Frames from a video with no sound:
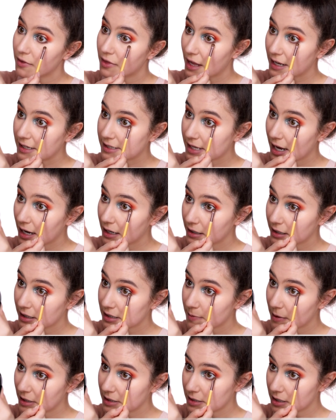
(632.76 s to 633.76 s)
They sound
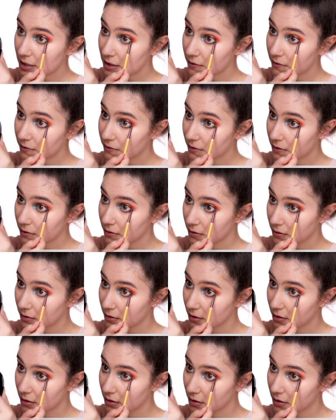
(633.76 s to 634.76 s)
expensive,
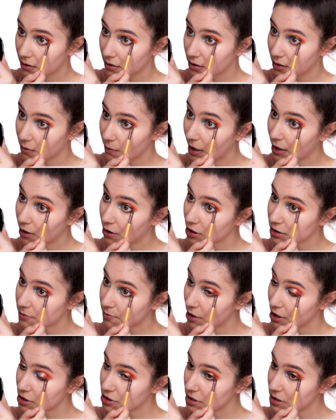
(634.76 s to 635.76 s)
the Wayne Goss
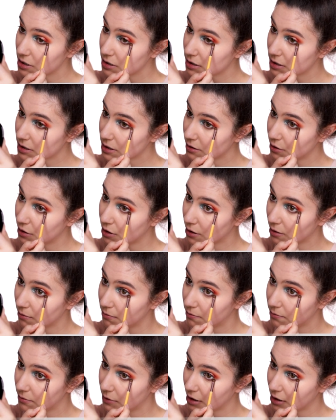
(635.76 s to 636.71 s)
brushes, you know,